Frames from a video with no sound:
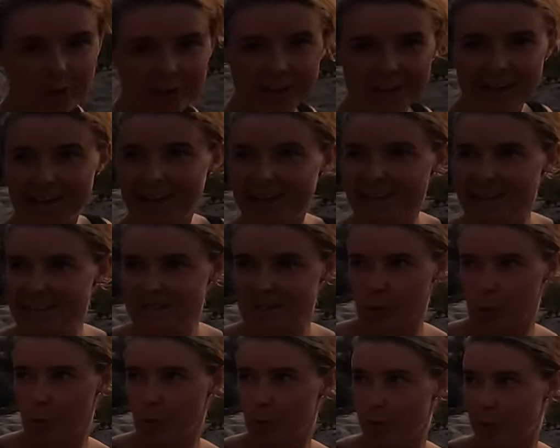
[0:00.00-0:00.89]
pretty, and there's
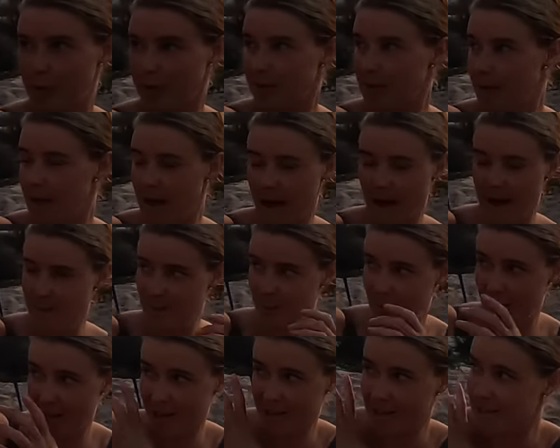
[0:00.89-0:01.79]
all um,
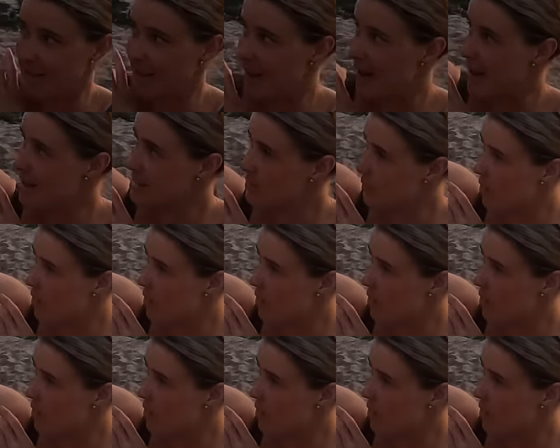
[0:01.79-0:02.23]
pink clouds